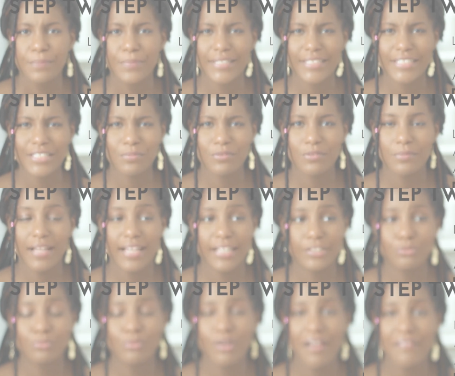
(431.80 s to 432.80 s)
But keep in
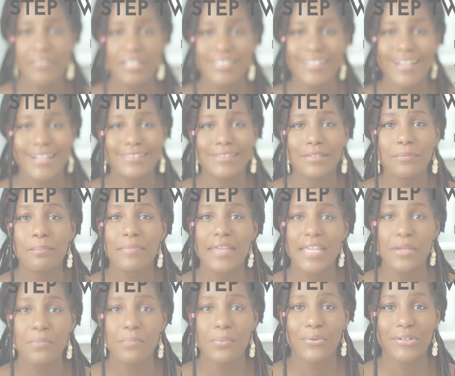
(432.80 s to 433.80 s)
mind, you already got the
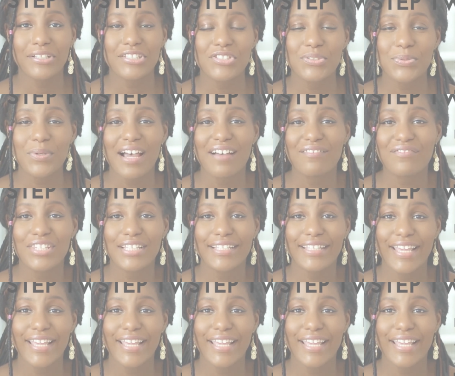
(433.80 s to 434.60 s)
main points. You have the